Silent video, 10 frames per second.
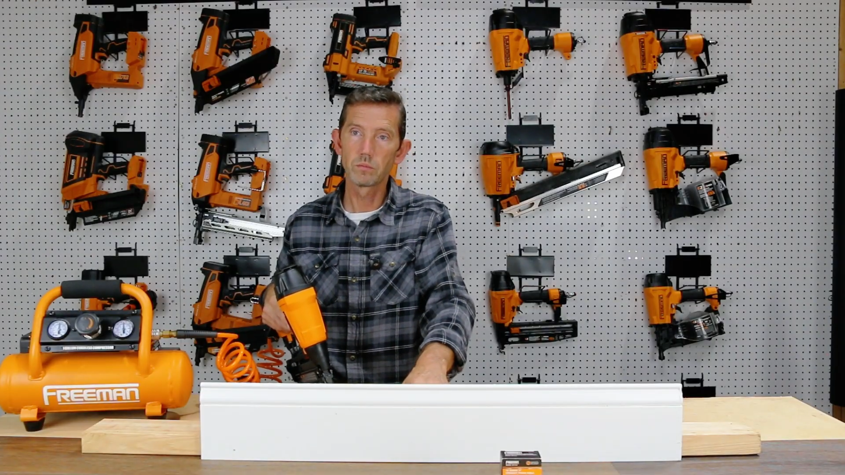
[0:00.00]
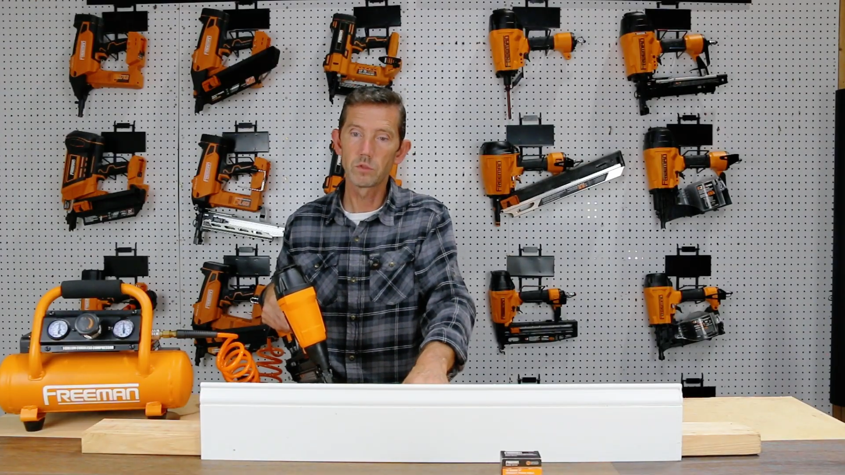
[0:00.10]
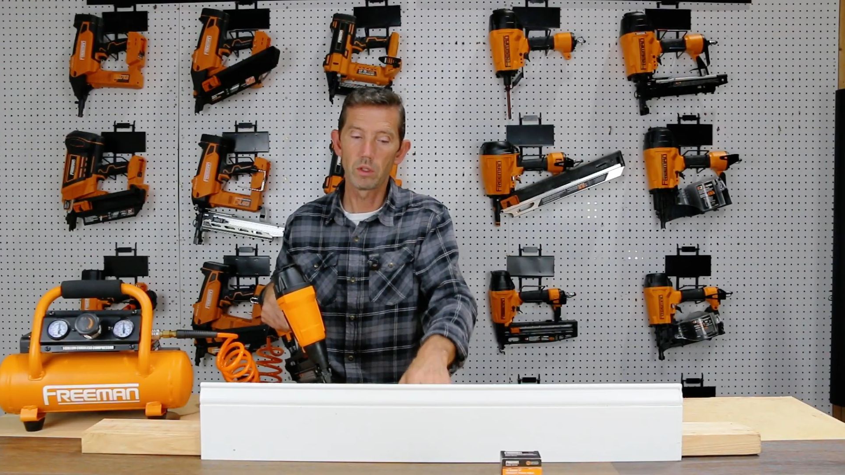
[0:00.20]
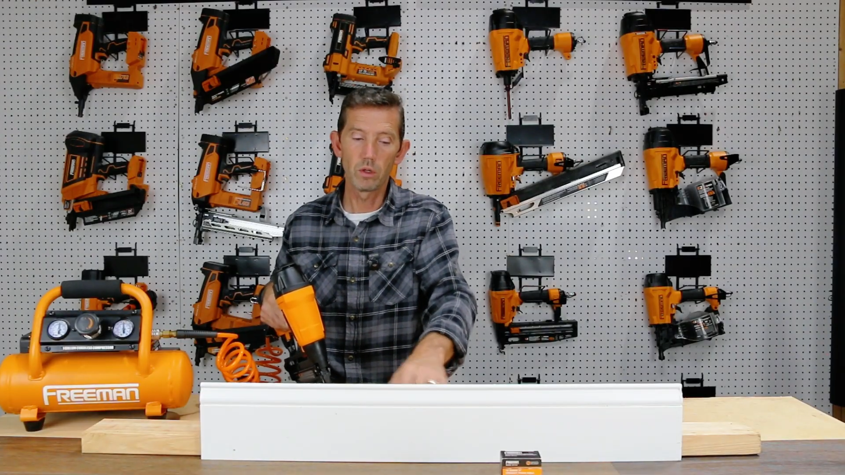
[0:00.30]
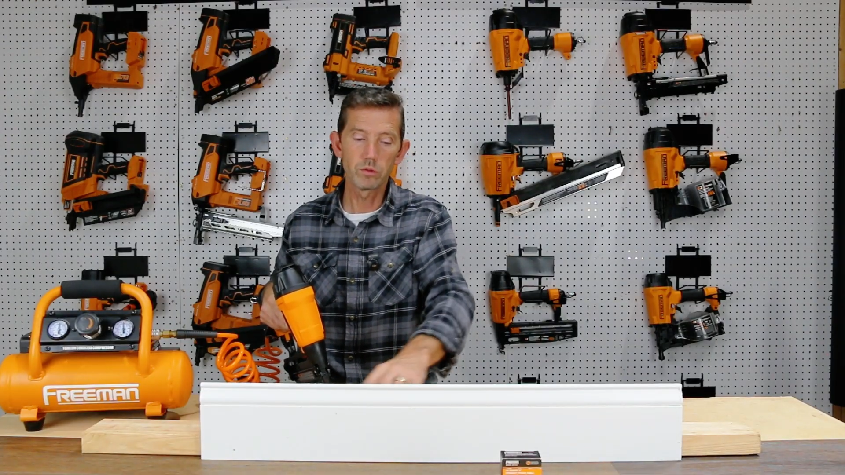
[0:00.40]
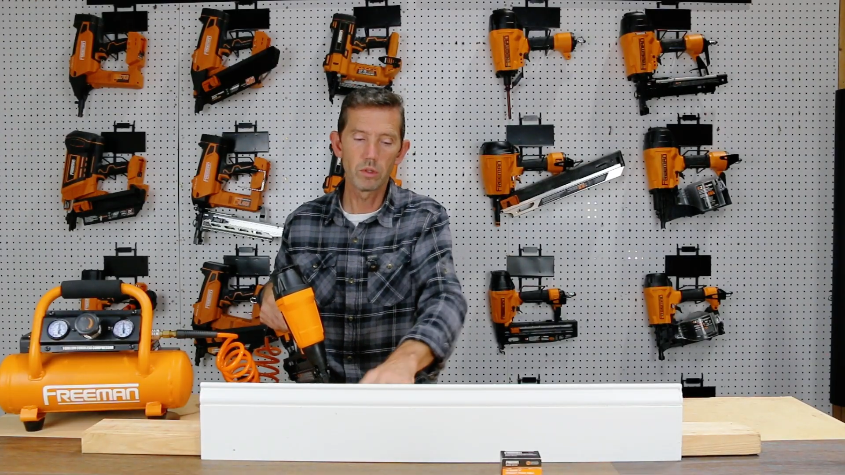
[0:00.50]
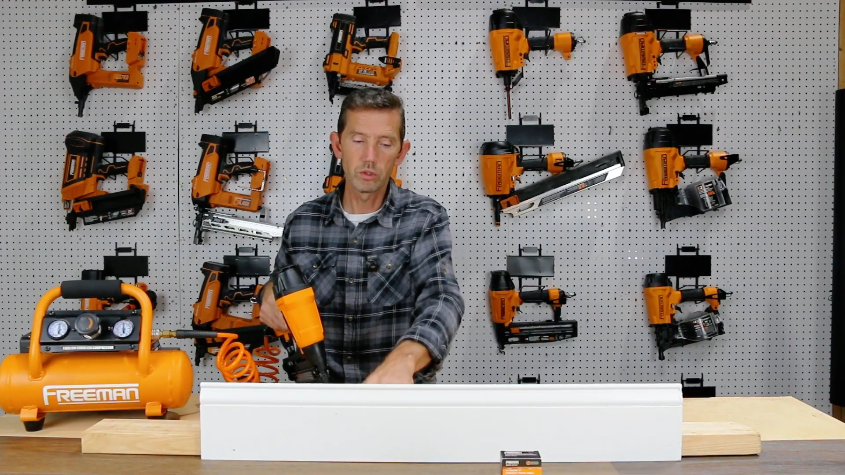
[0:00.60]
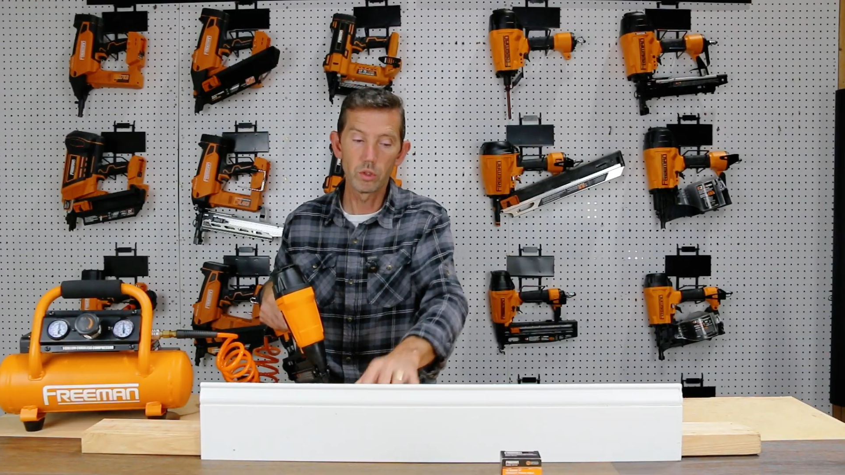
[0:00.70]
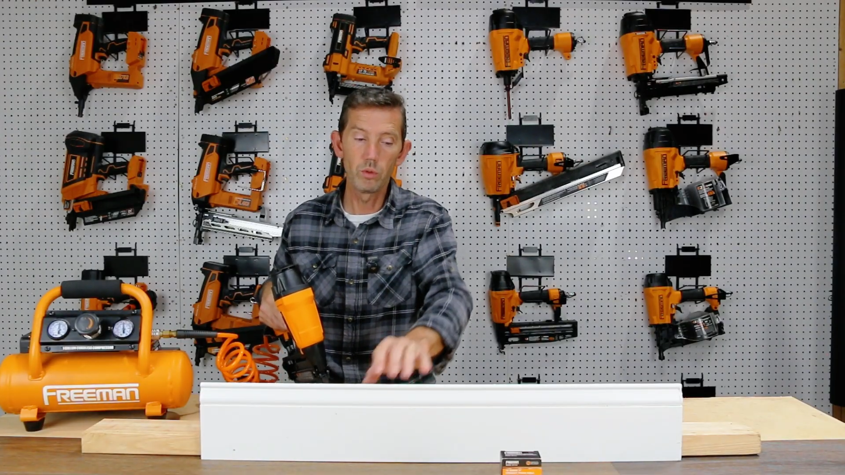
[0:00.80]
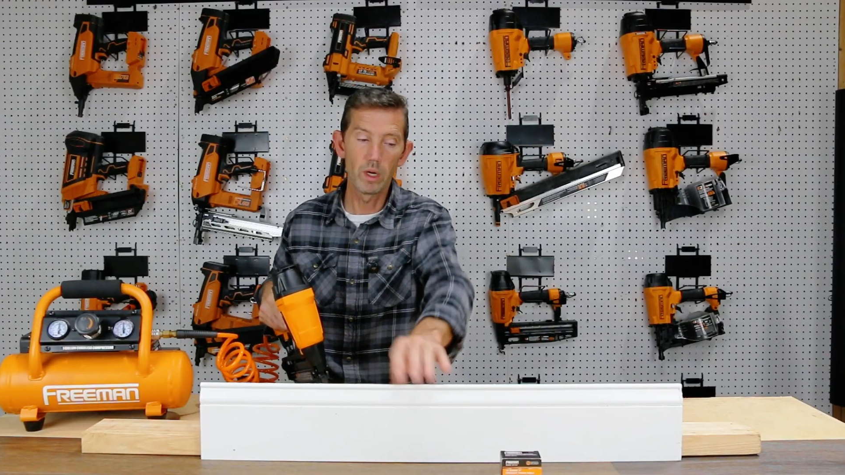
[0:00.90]
So those are the
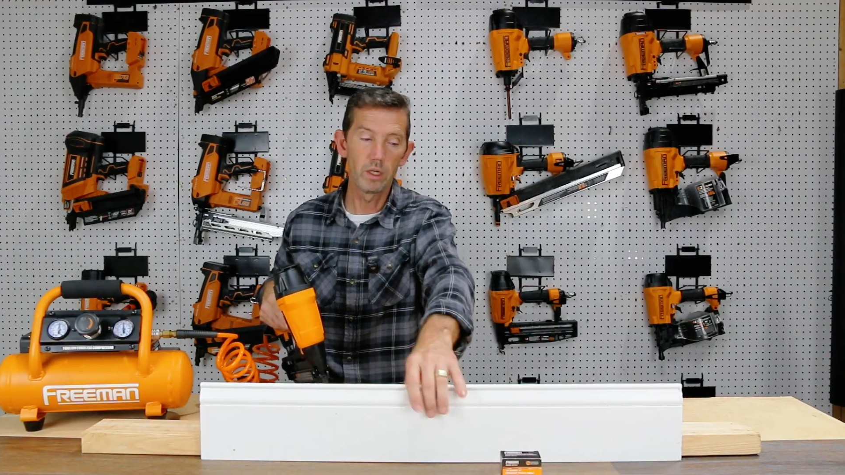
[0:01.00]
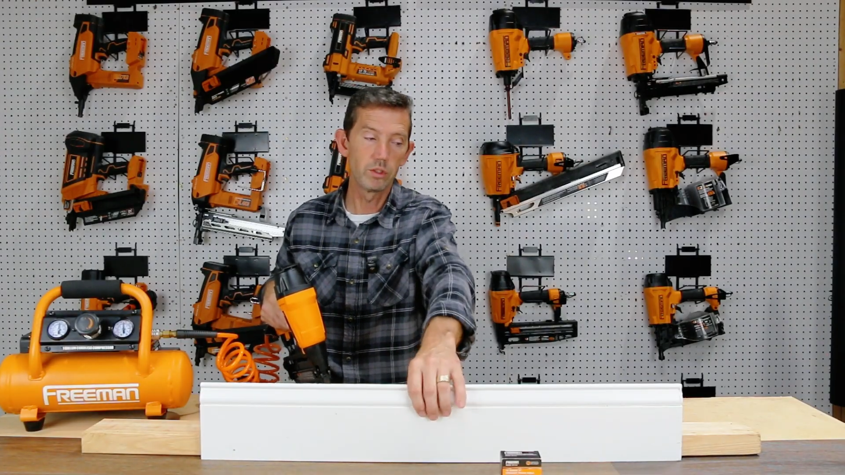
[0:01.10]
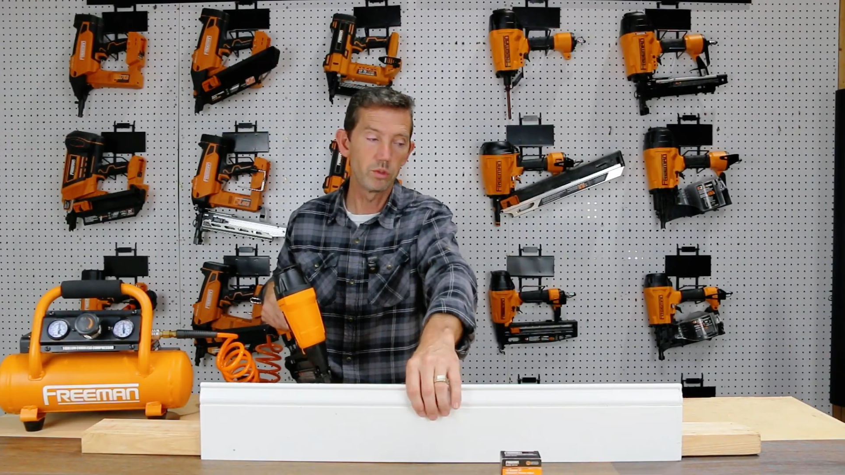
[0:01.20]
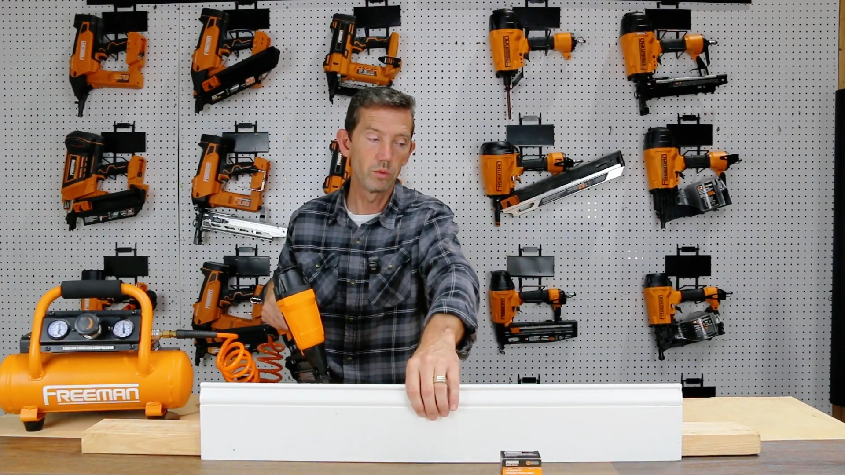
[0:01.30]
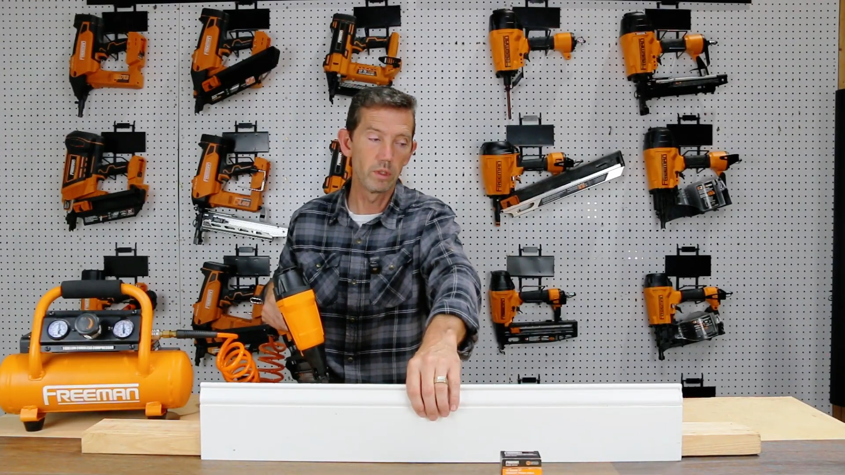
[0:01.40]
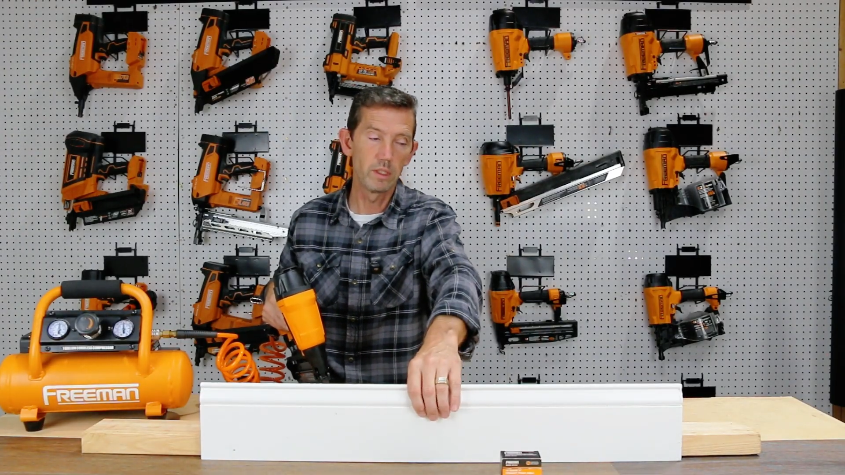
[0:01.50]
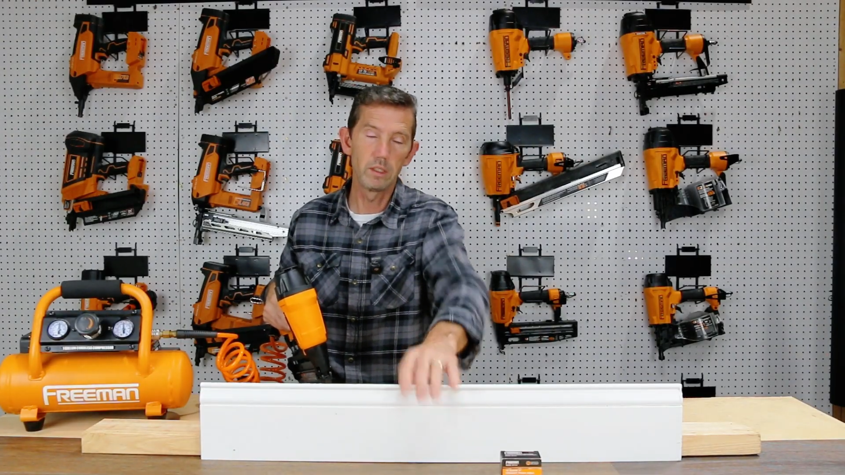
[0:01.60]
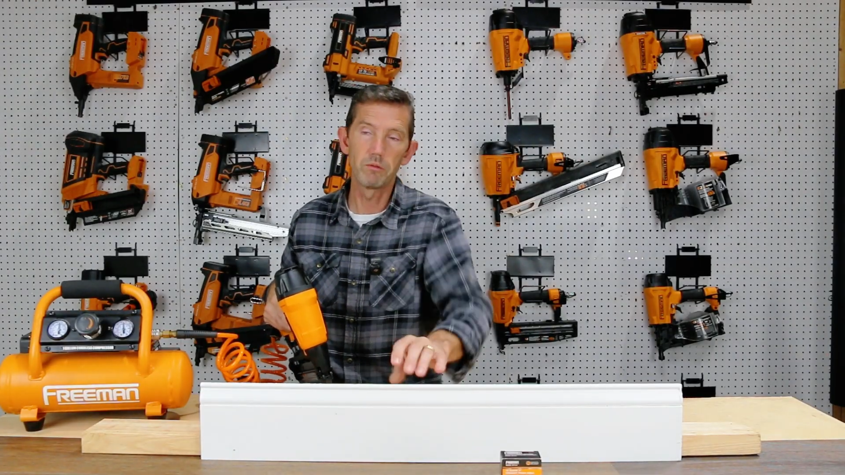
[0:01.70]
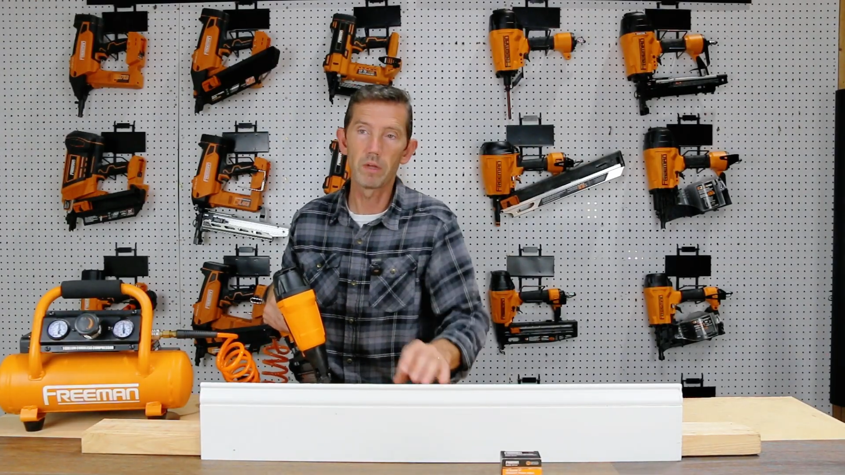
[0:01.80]
two areas you really need to